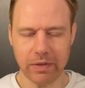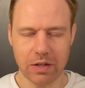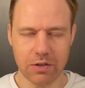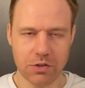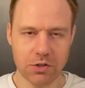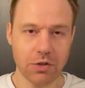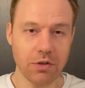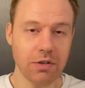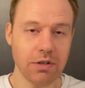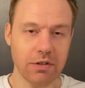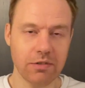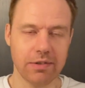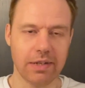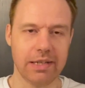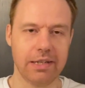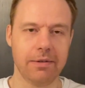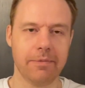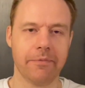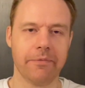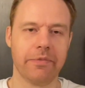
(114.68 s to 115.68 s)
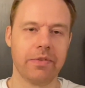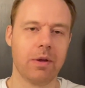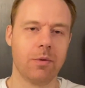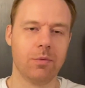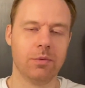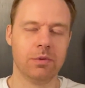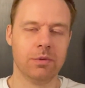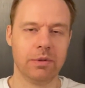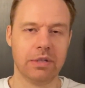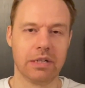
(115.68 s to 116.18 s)
certainly,
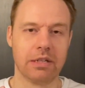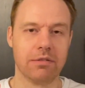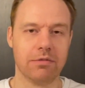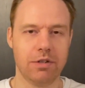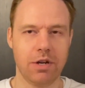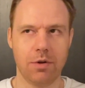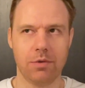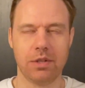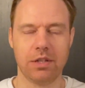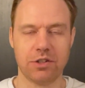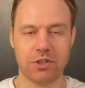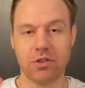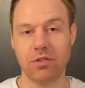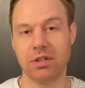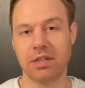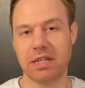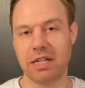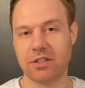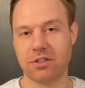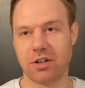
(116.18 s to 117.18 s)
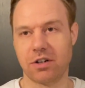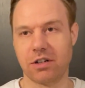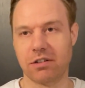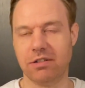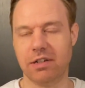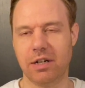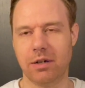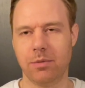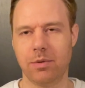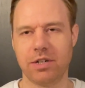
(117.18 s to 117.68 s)
we know that certain things are
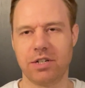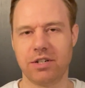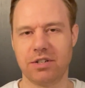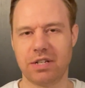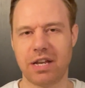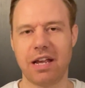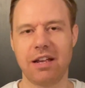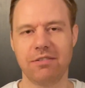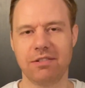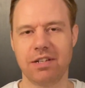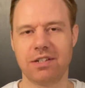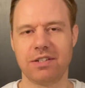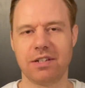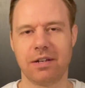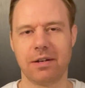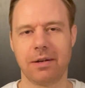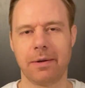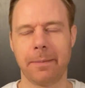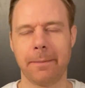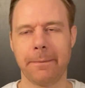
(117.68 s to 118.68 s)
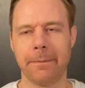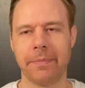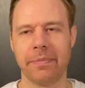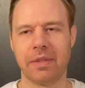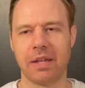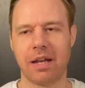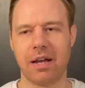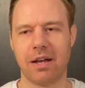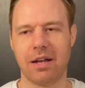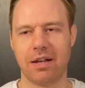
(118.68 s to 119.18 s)
clear, which is, hey, listen,
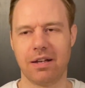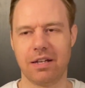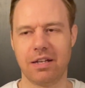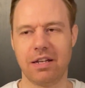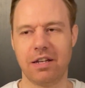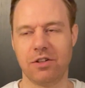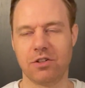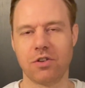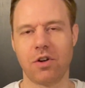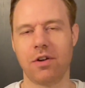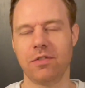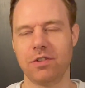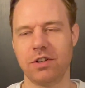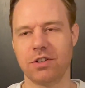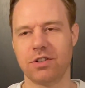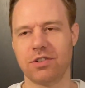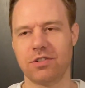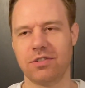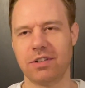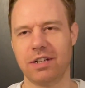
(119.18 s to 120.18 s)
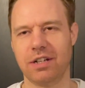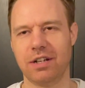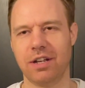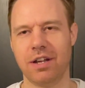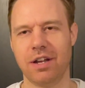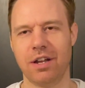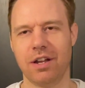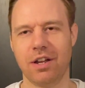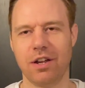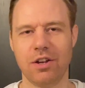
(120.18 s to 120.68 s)
uh, it's
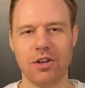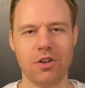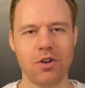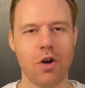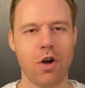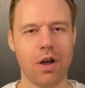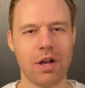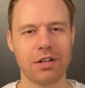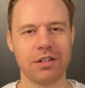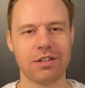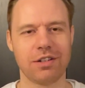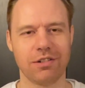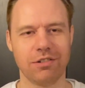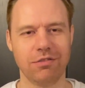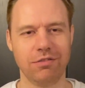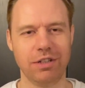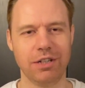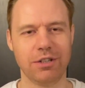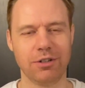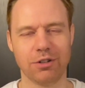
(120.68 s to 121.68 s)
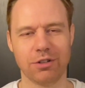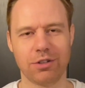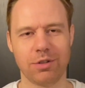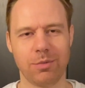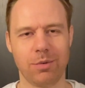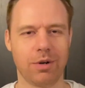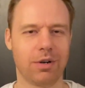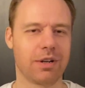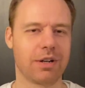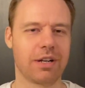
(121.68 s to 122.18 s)
obviously not legal to
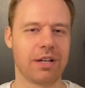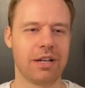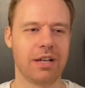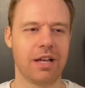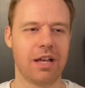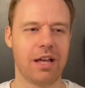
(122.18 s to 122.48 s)
work